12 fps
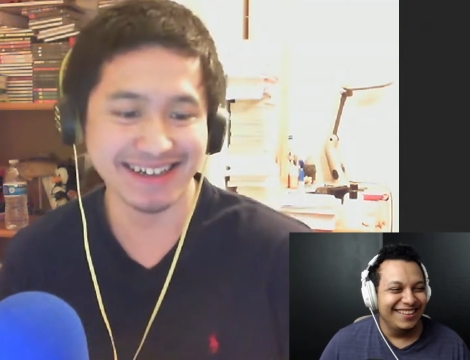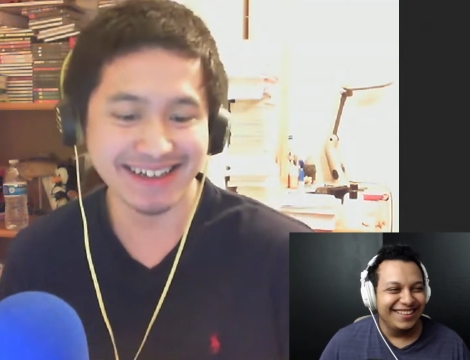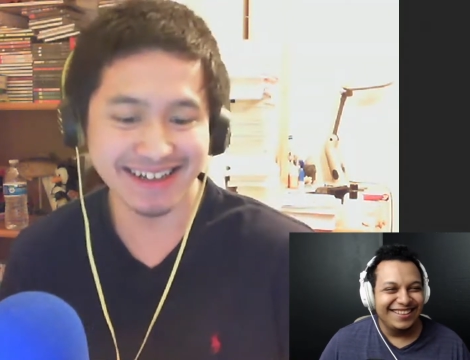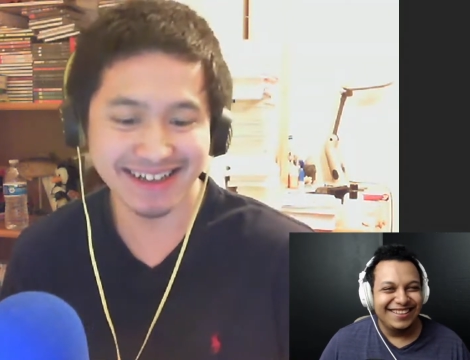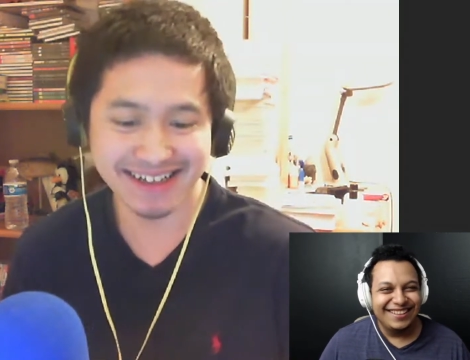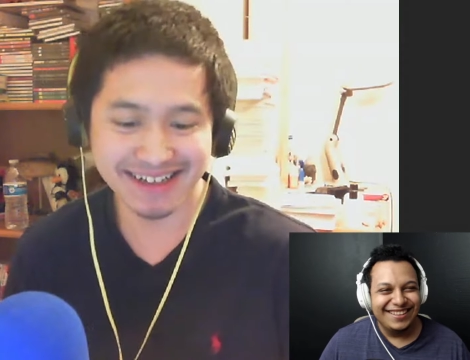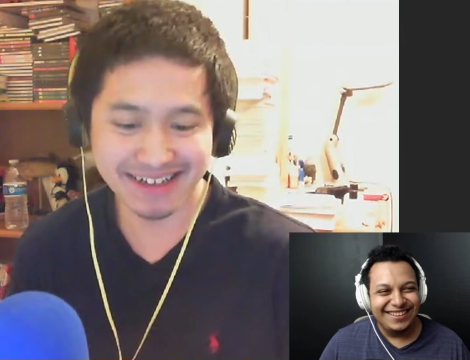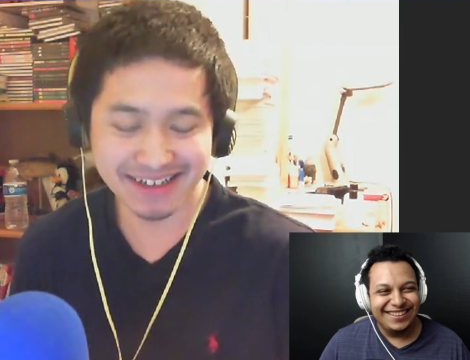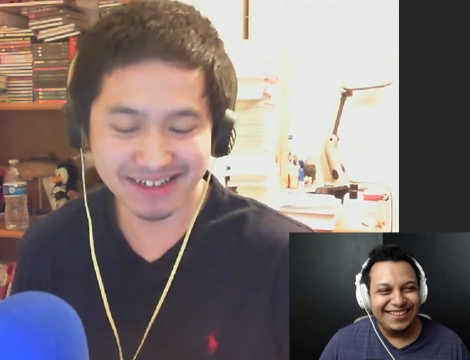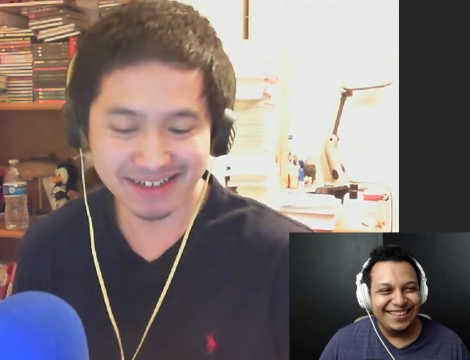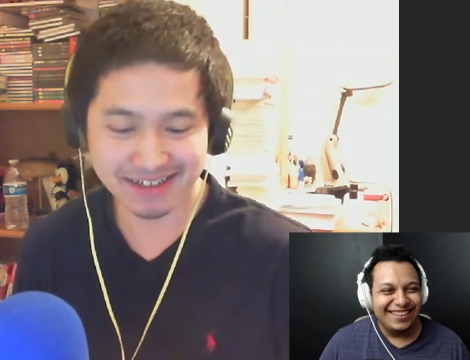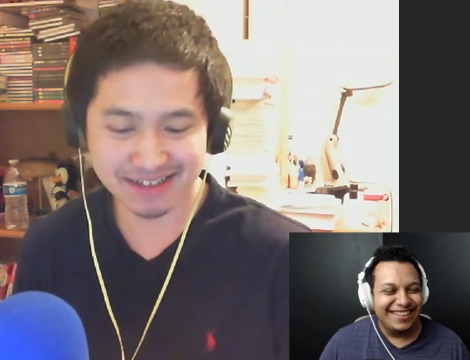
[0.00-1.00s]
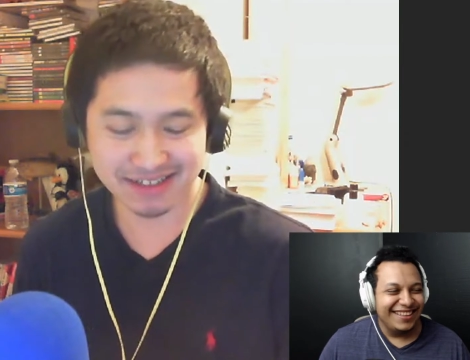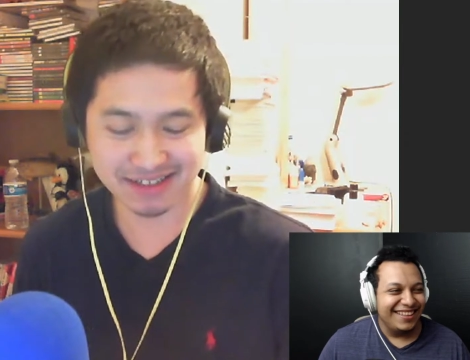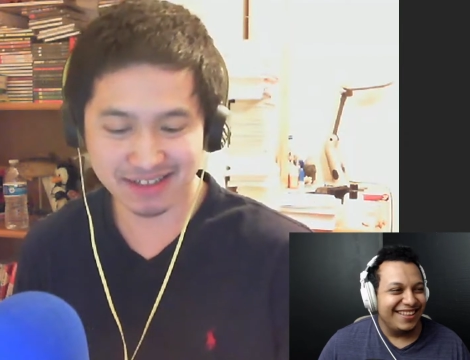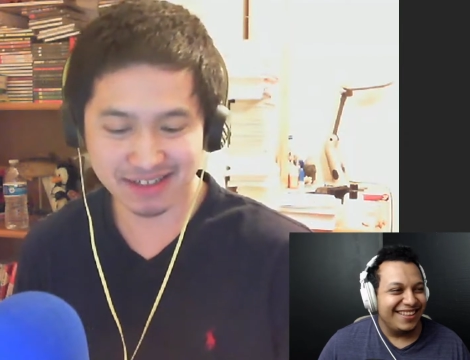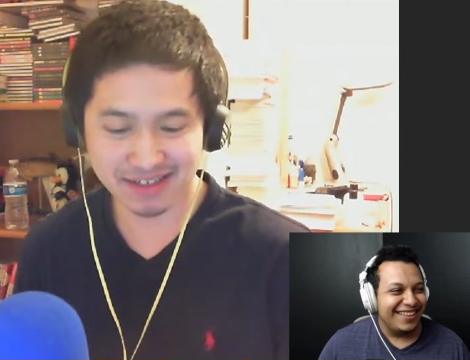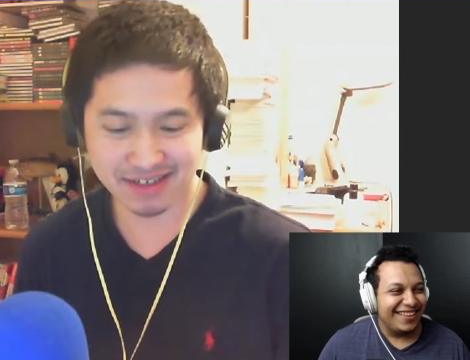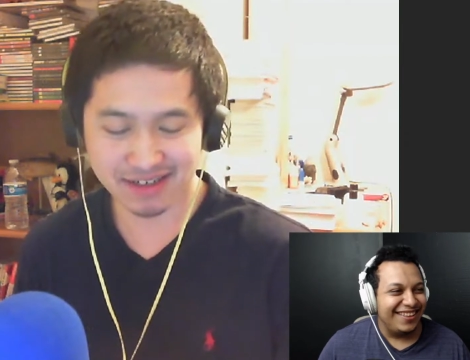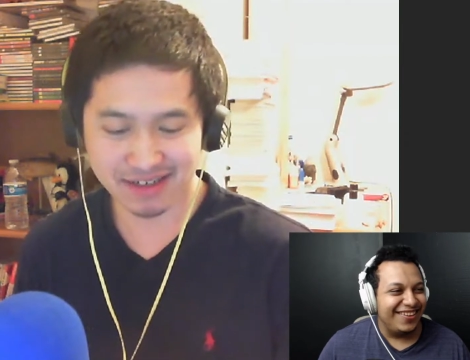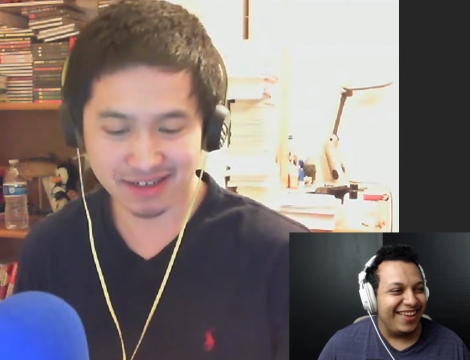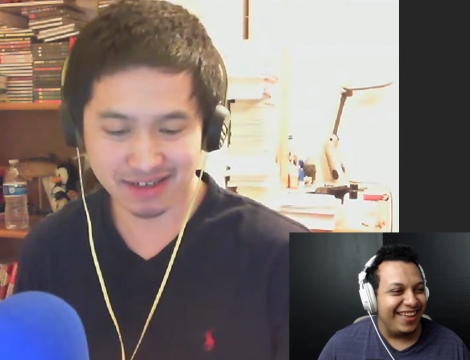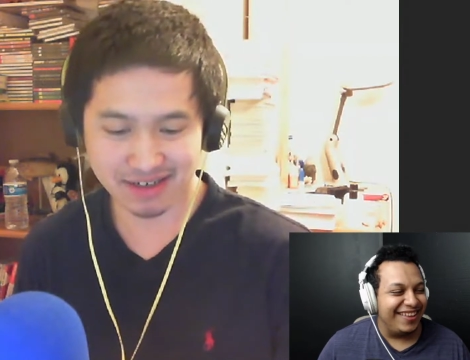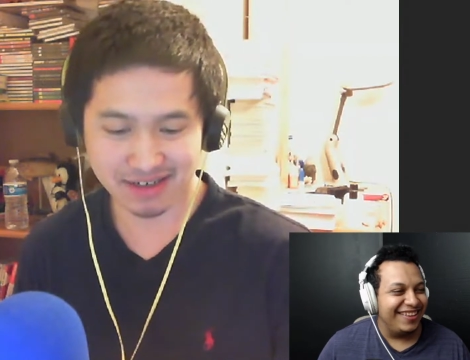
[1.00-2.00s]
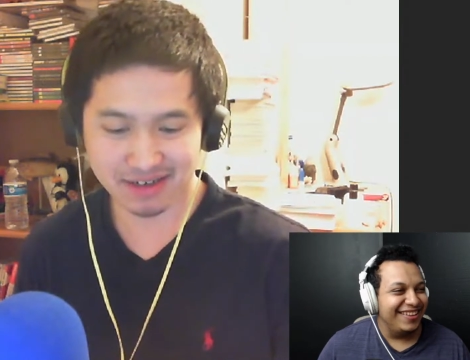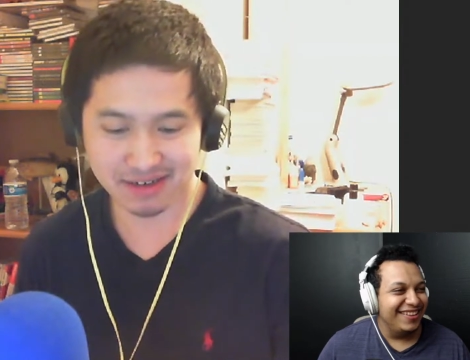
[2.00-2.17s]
Speaker 1: know. Okay,